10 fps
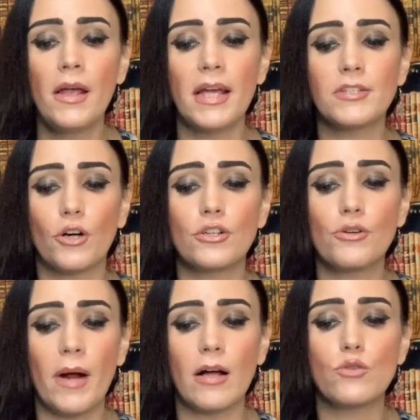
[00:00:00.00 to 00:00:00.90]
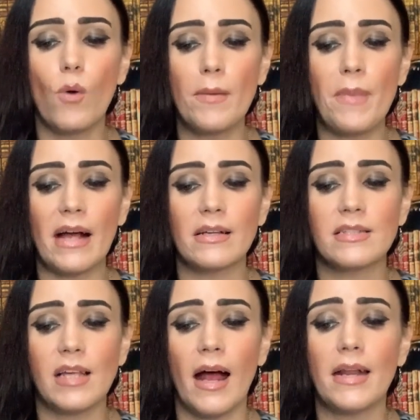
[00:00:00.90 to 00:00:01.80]
He turned around, went back
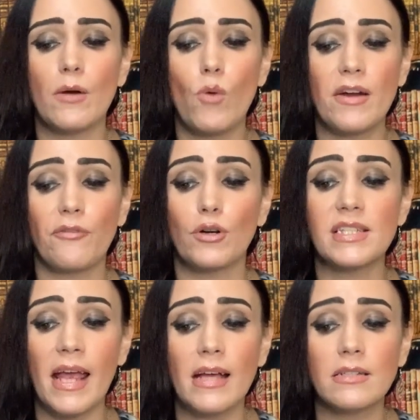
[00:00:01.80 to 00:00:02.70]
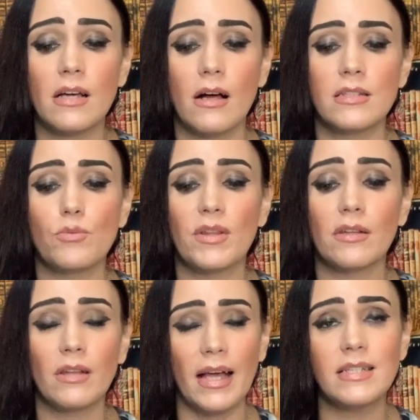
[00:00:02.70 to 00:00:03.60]
inside, and went for his handguns when the
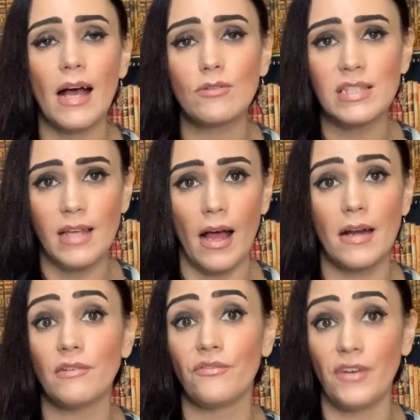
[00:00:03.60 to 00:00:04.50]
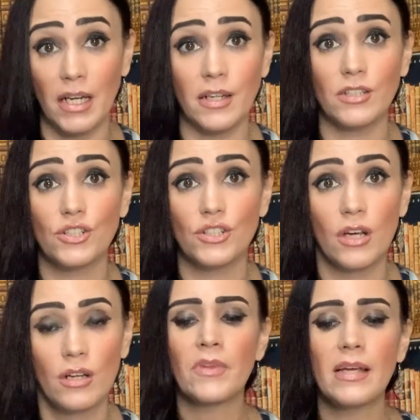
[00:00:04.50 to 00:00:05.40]
light outside vanished.
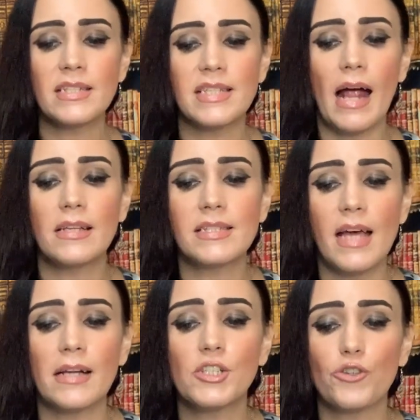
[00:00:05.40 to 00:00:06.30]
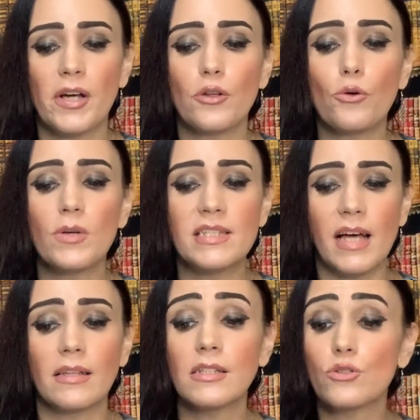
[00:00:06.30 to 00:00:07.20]
He sat inside his trailer with
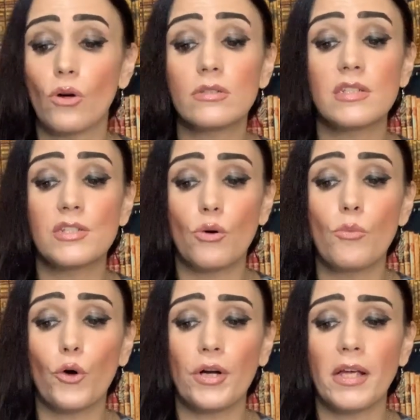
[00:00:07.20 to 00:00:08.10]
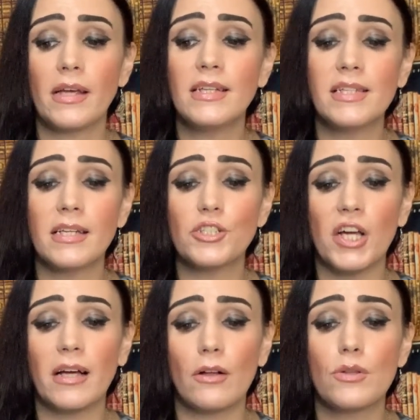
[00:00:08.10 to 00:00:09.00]
silent dogs until morning. He didn't
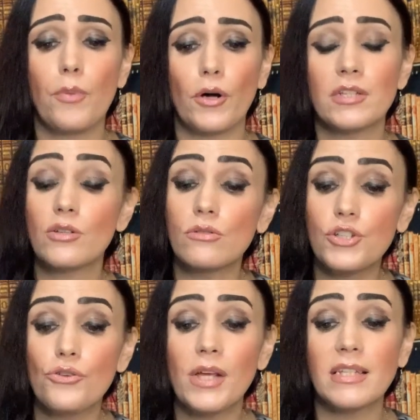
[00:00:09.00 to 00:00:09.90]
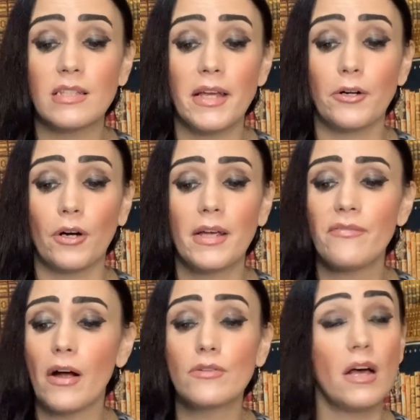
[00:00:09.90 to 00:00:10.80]
check out the barn until 2 days later. He
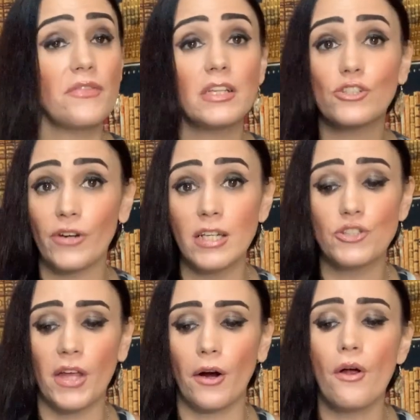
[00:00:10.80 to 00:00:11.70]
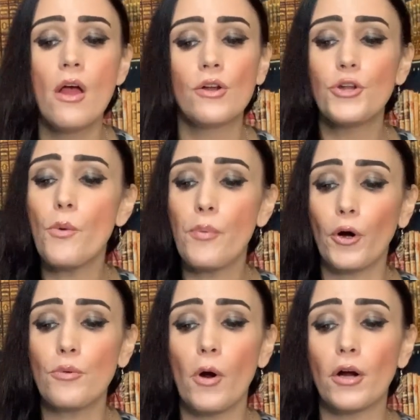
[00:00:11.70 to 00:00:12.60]
found nothing strange there. No
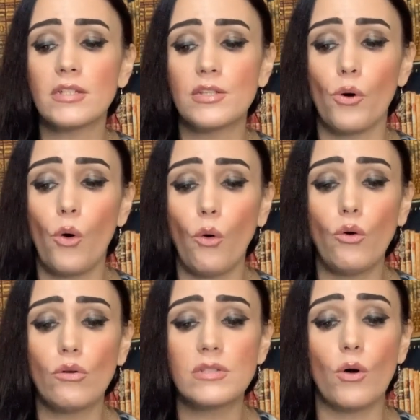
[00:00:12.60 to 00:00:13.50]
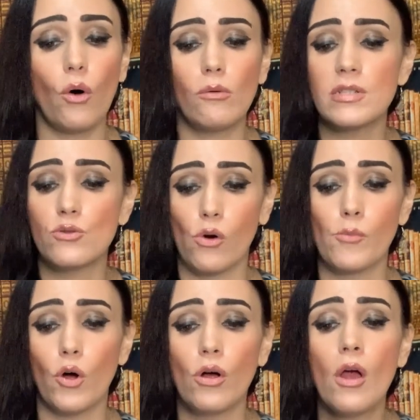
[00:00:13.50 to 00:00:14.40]
burn marks, no holes, all was
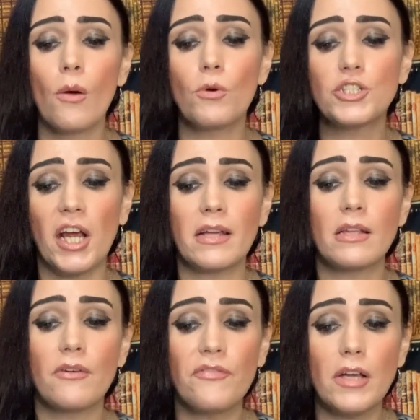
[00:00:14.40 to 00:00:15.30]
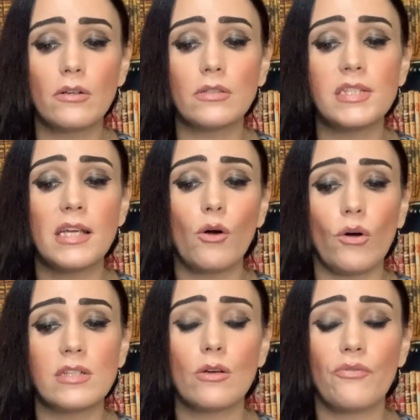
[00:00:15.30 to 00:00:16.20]
normal. When checking the fields, he
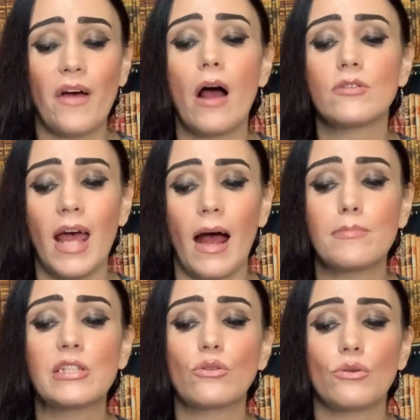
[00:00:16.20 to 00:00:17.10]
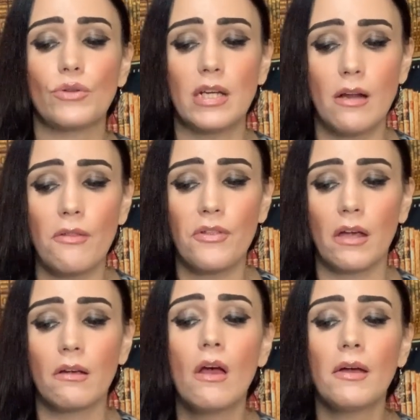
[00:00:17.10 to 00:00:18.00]
also found absolutely
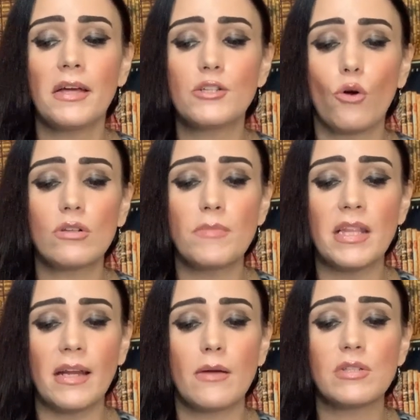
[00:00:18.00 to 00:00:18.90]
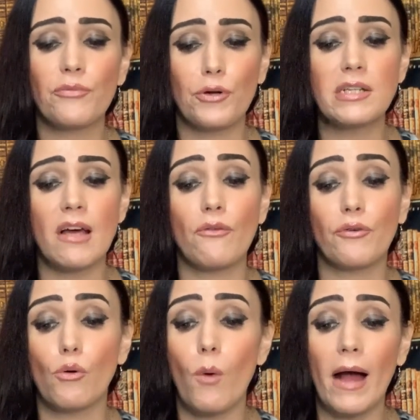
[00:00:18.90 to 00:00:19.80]
nothing. He told me that he was freaked out for
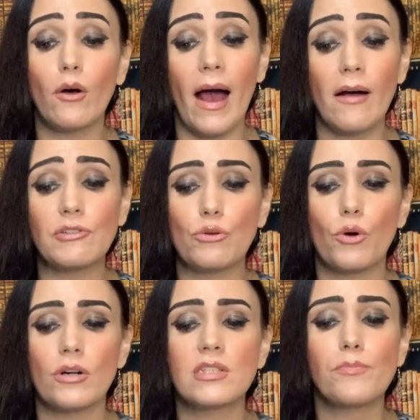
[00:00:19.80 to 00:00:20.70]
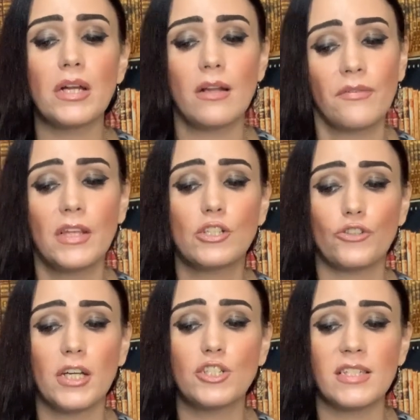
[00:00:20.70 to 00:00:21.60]
a while afterwards, but nothing
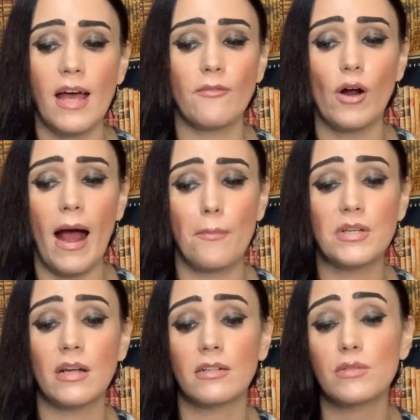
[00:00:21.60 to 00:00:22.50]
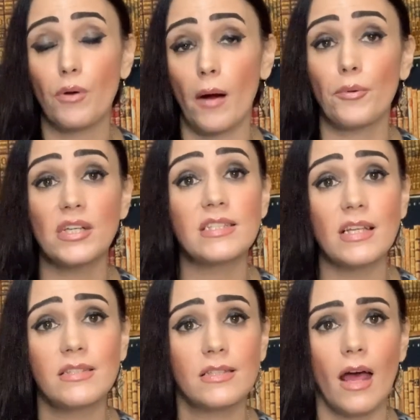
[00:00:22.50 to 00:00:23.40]
strange has ever happened on his property
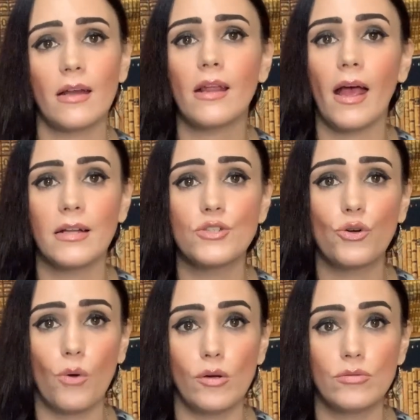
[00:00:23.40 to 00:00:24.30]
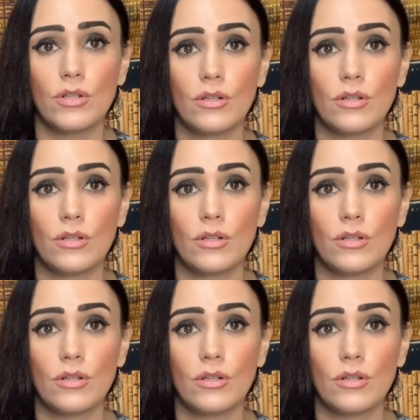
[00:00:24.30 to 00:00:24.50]
since then, end quote.